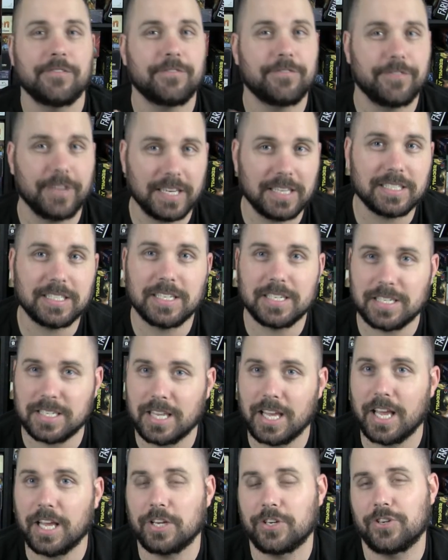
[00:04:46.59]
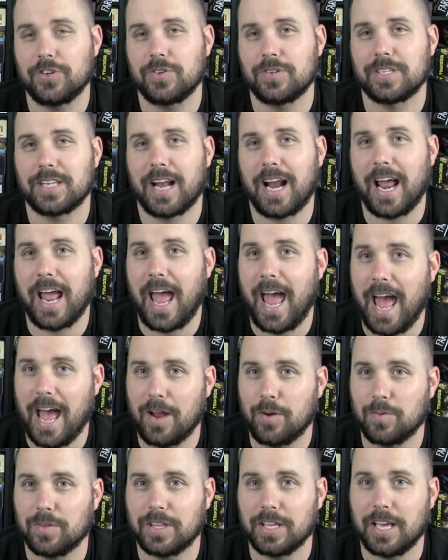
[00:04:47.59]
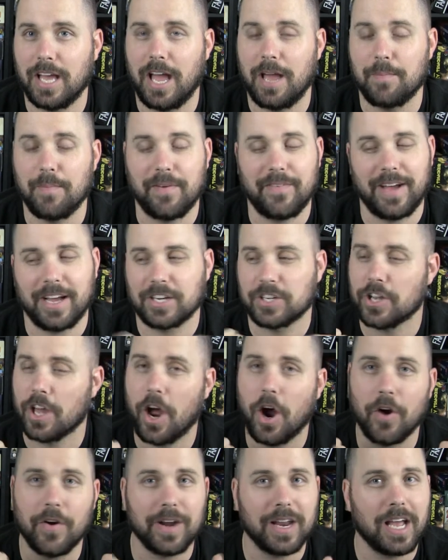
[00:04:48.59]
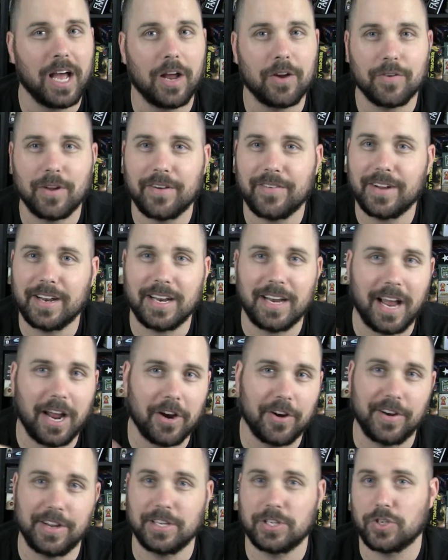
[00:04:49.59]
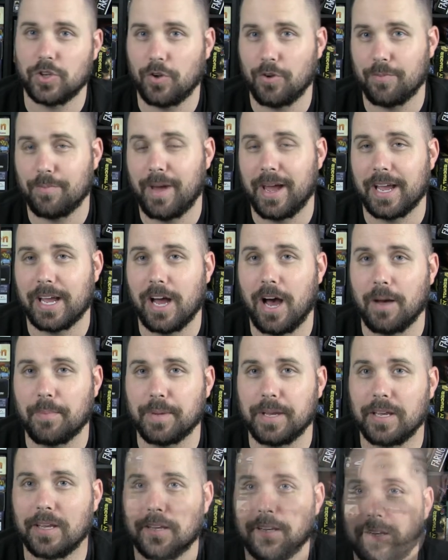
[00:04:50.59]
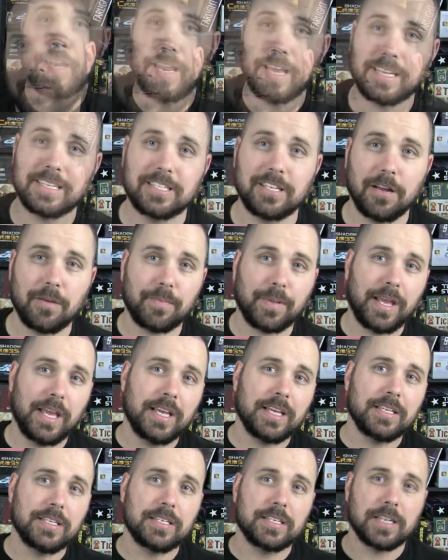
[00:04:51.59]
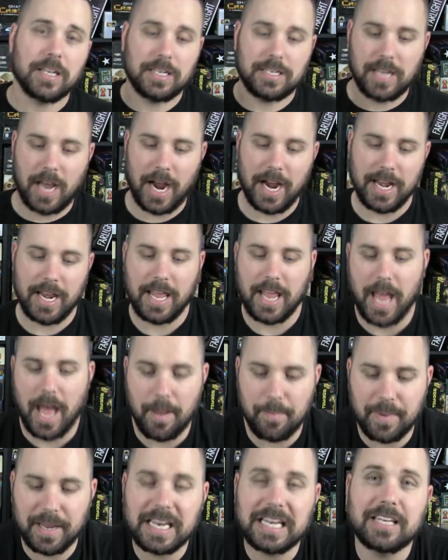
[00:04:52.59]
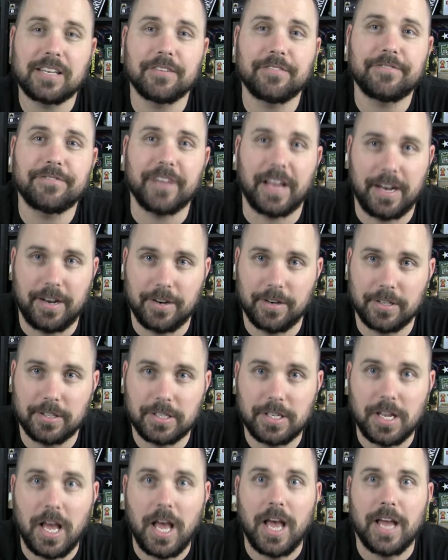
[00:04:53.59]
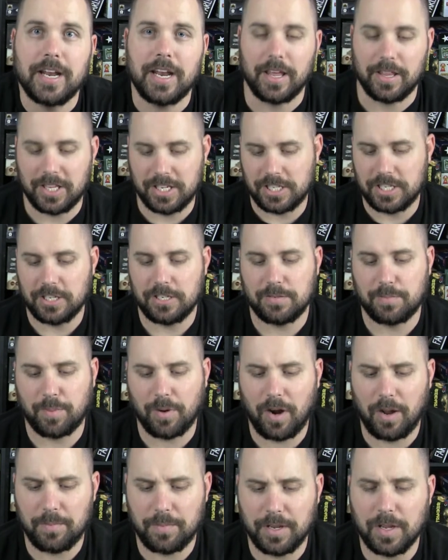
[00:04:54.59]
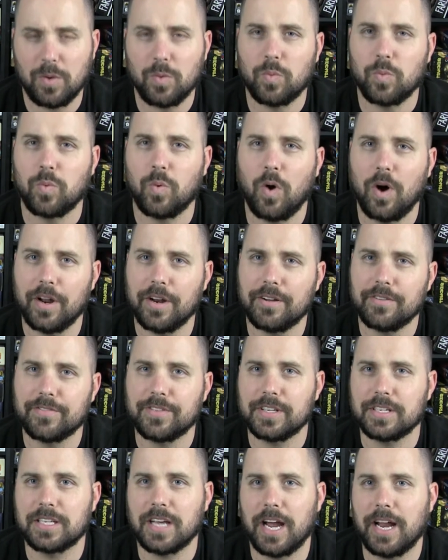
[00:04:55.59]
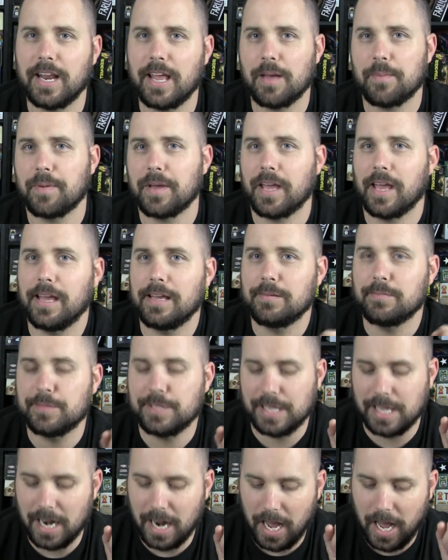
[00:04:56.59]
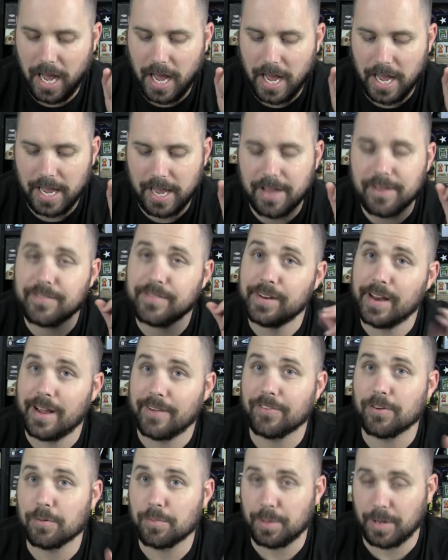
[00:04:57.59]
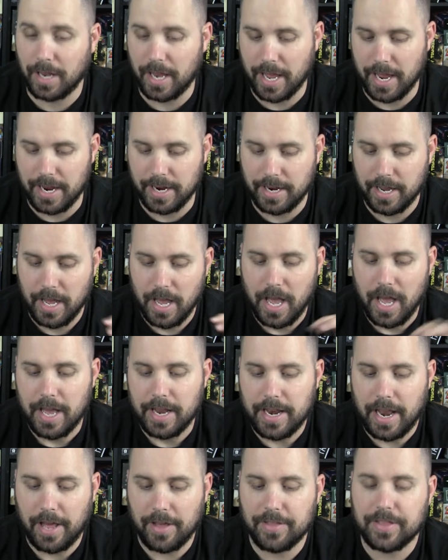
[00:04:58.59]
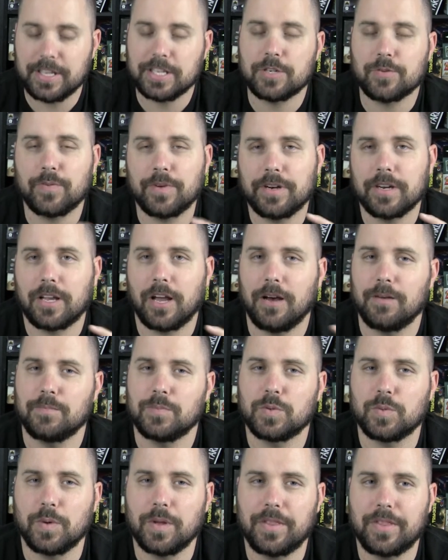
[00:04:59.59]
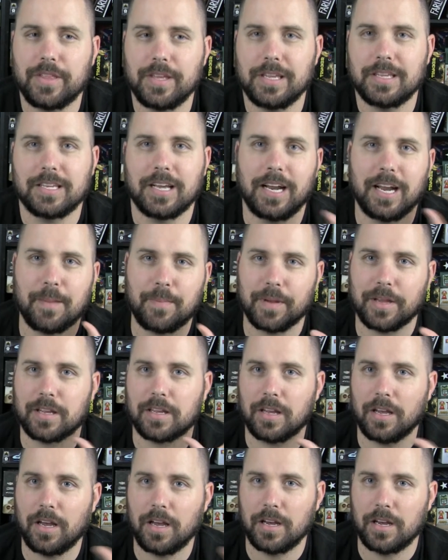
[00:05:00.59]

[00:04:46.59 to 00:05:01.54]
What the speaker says: fixes the issues that I had with the game. I've actually already gotten rid of it and I already sold my copy. Next up is Tiny Epic Defenders. Now this is probably one of the Tiny Epic games that I have never played. Now this one comes with the Tiny Epic